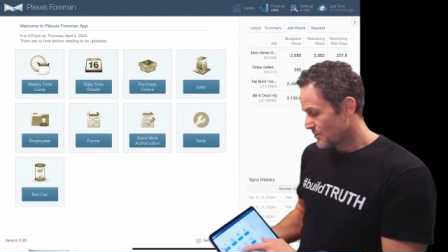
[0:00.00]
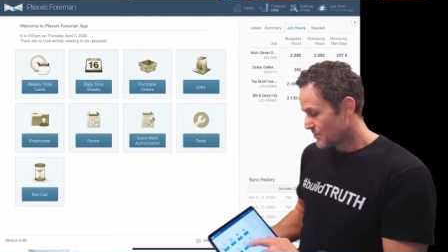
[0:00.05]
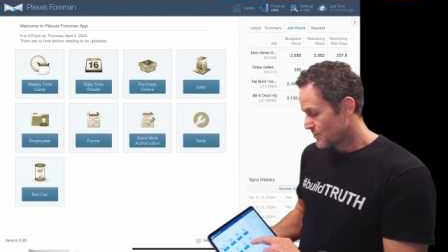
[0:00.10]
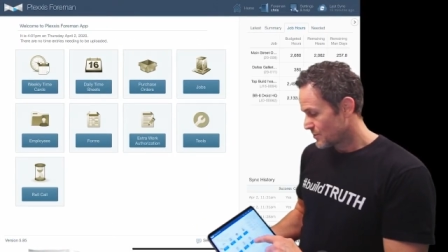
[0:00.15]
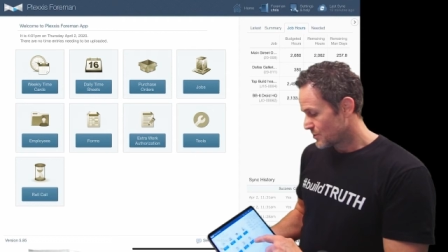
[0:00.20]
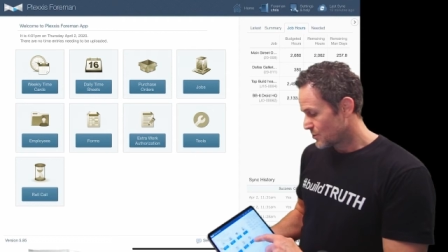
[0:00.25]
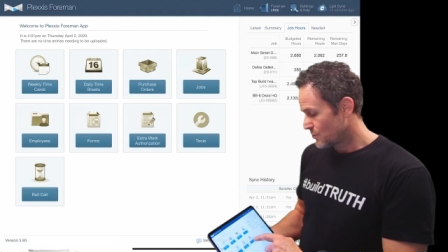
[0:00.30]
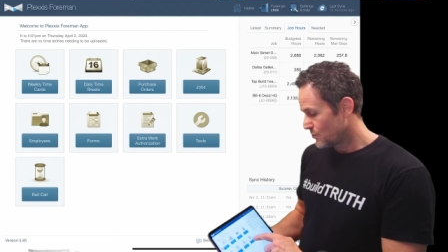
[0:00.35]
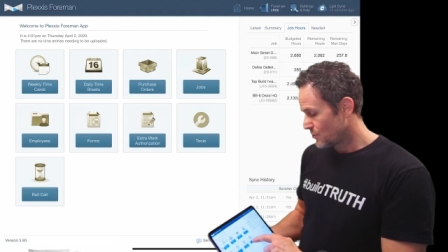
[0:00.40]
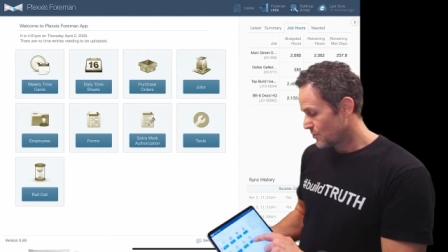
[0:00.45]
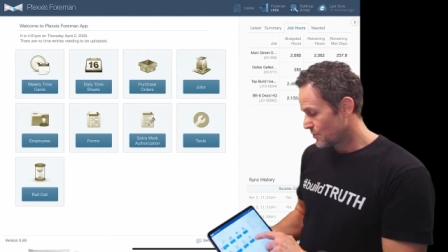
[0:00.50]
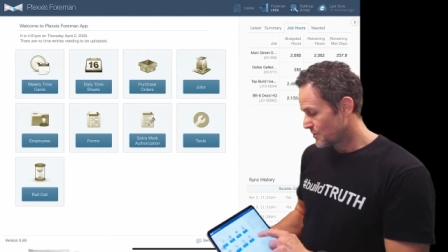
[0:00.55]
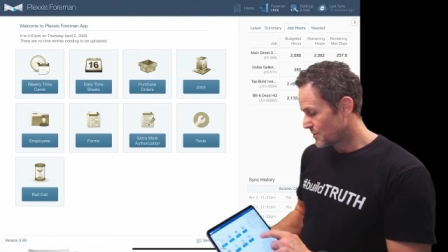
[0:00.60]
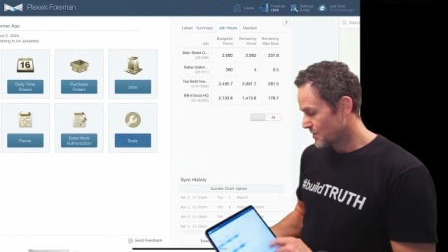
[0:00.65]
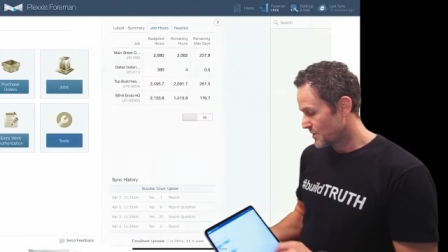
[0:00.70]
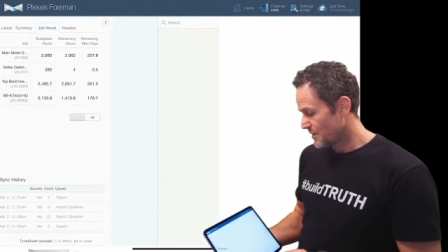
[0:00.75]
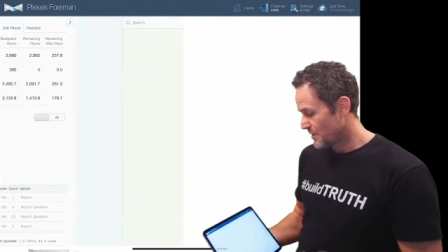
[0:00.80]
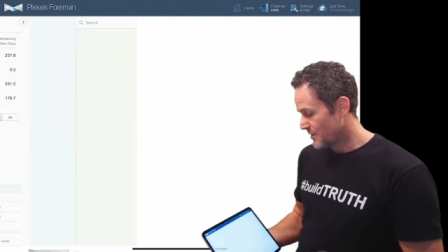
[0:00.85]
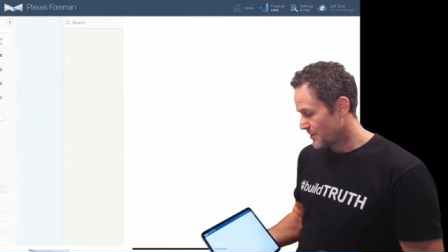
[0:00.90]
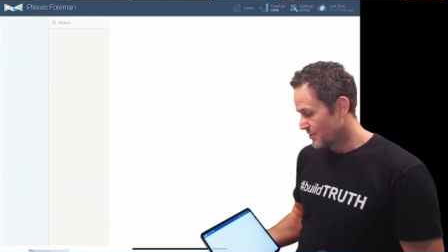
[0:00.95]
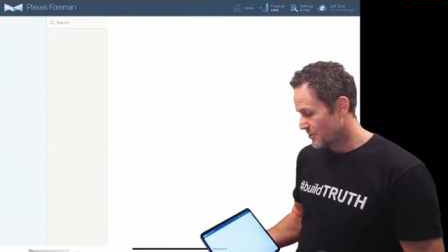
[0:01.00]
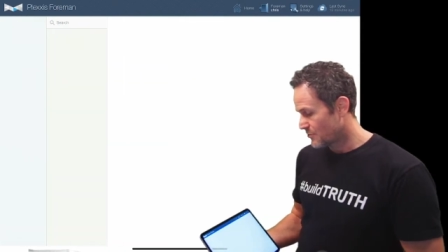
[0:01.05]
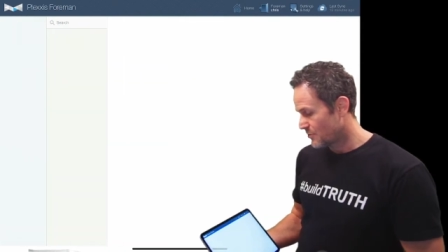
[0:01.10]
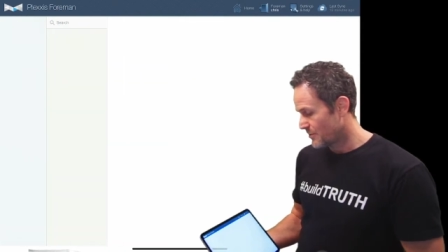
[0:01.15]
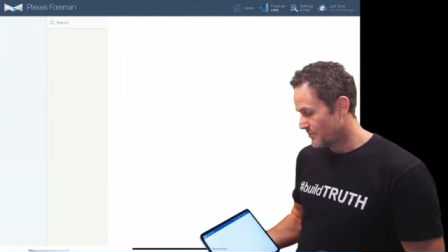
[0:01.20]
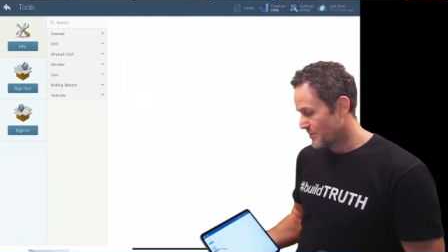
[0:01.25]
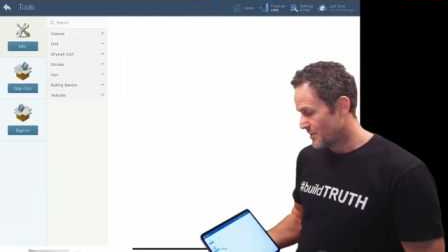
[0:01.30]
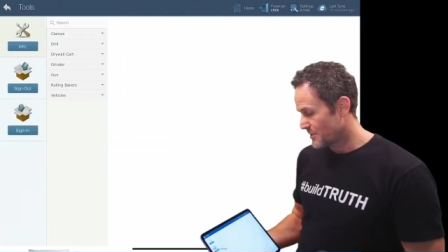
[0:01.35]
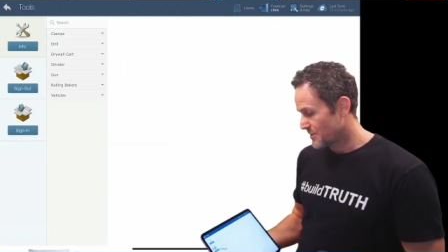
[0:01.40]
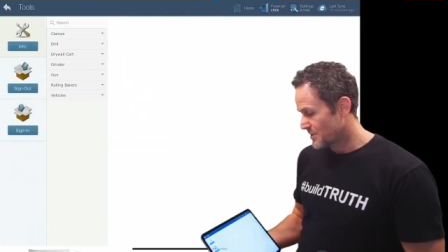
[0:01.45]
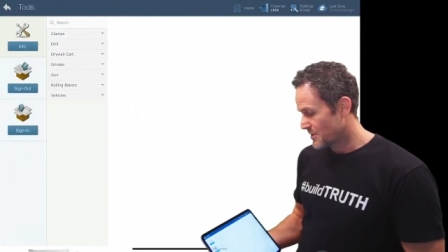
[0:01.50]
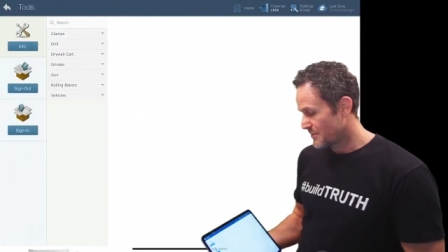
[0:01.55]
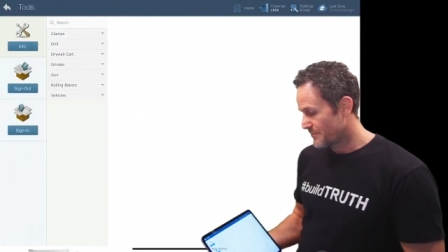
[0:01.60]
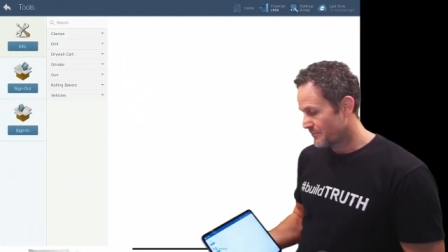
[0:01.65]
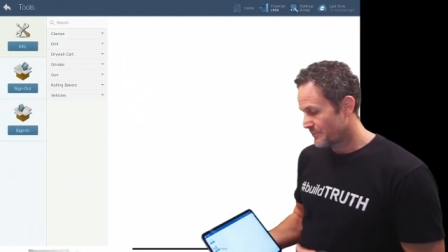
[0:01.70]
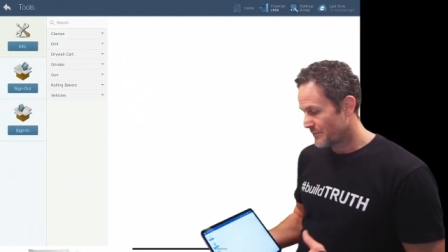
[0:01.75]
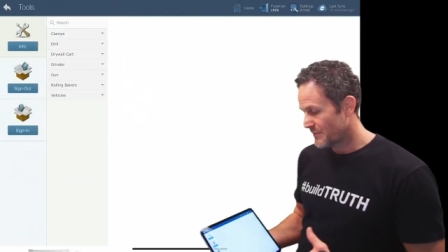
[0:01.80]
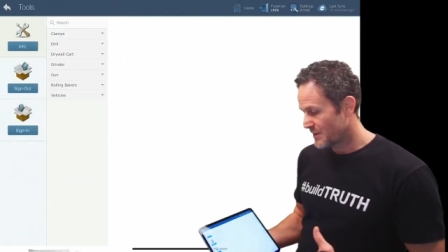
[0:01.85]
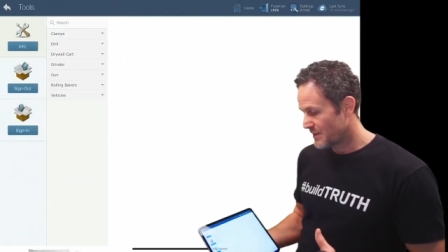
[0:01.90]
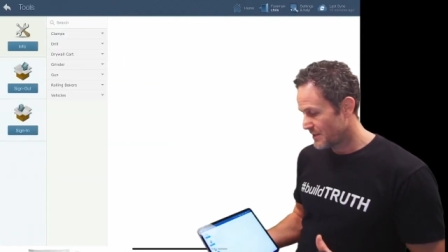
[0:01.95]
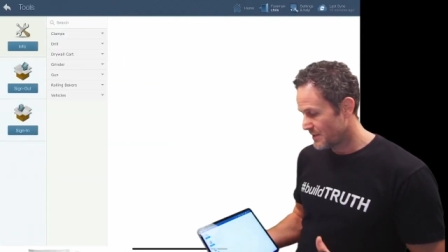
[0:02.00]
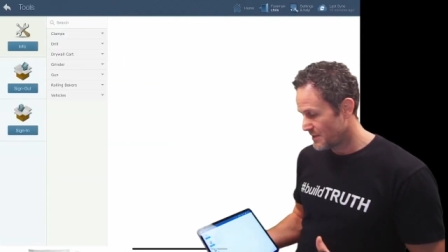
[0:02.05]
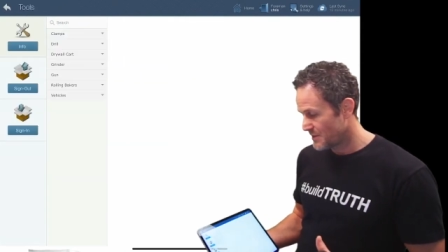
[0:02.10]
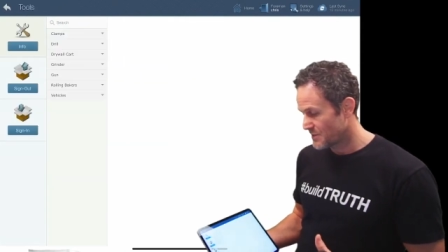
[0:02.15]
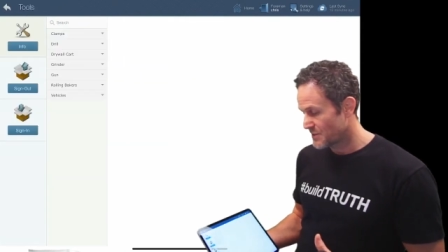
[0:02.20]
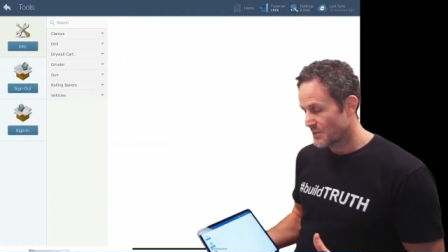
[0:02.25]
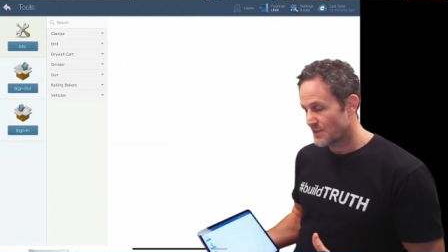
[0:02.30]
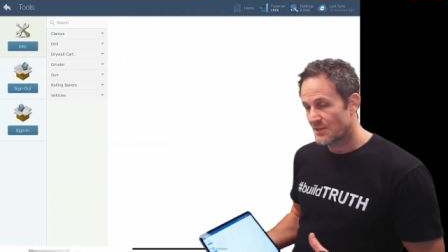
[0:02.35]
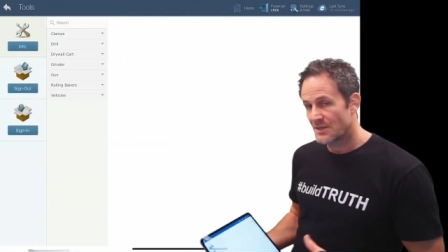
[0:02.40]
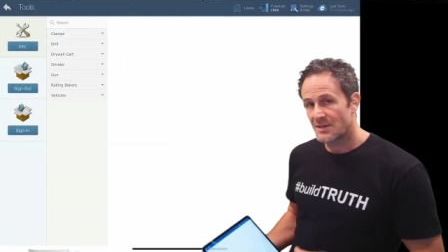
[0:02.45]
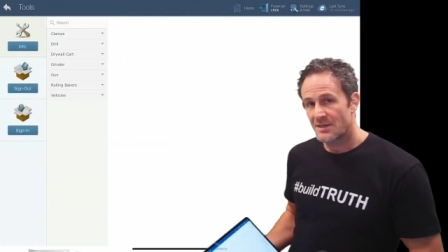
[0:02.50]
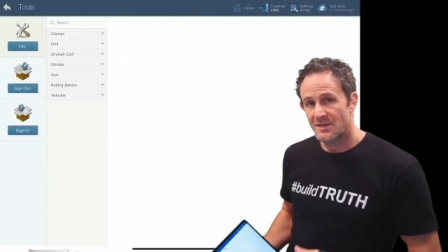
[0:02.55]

Tools and equipment. Easy.